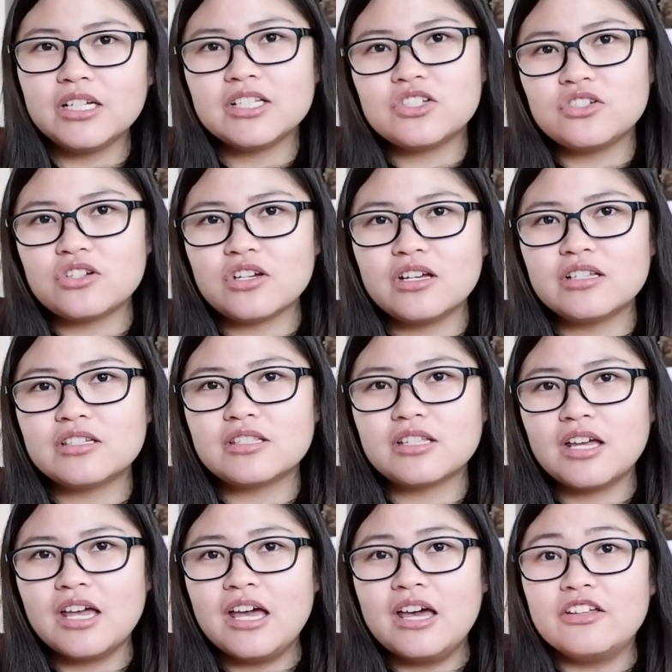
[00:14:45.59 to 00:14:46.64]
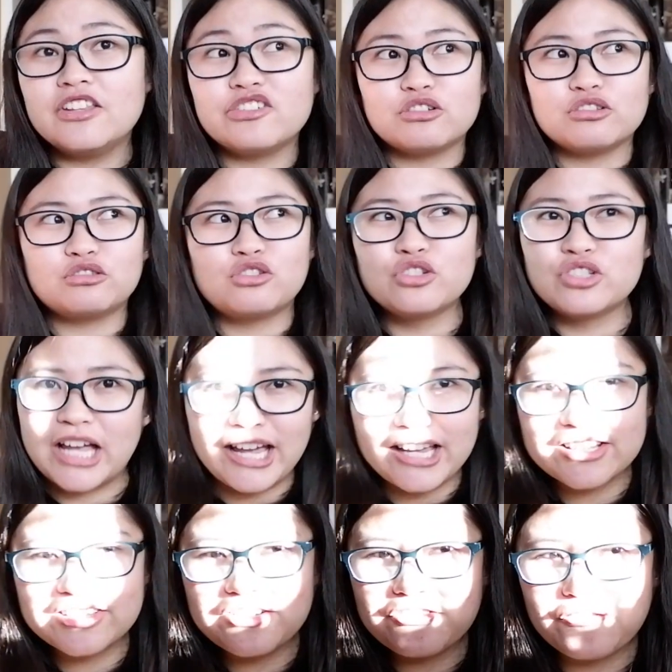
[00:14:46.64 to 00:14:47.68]
It's just today
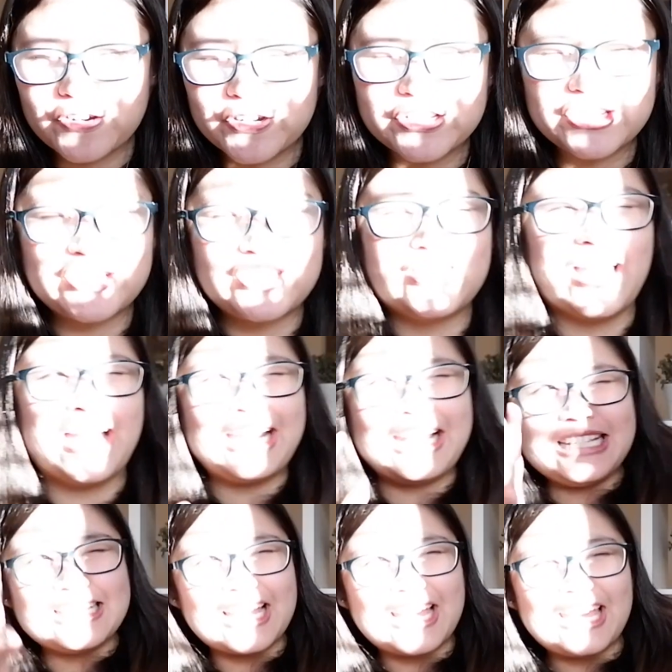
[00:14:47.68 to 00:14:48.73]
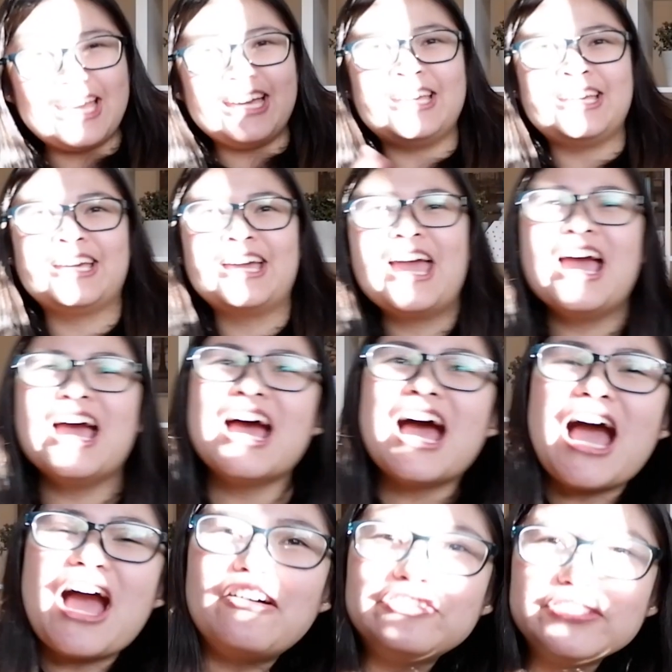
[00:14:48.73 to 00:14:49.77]
is the first sunny day
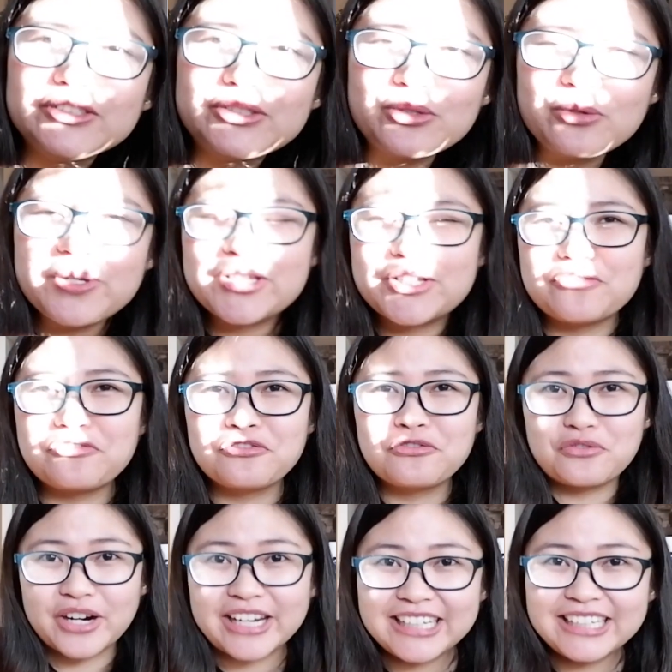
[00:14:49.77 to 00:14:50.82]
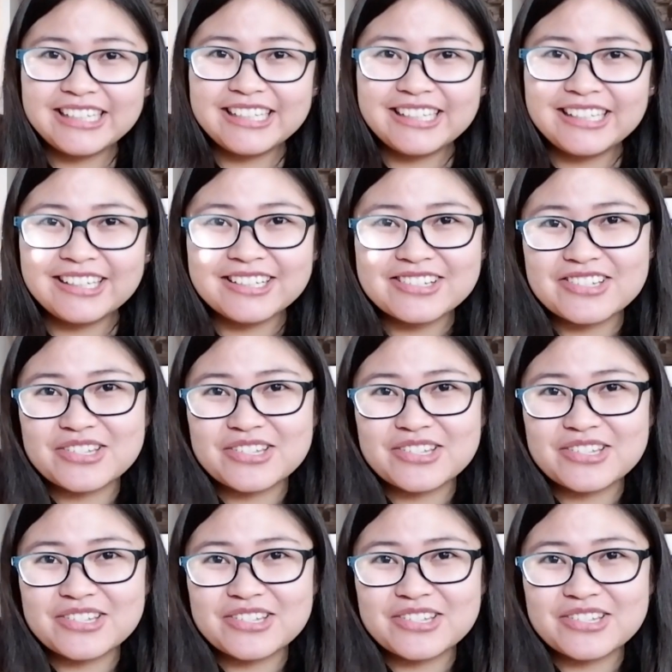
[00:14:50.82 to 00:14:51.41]
after 2 weeks of raining.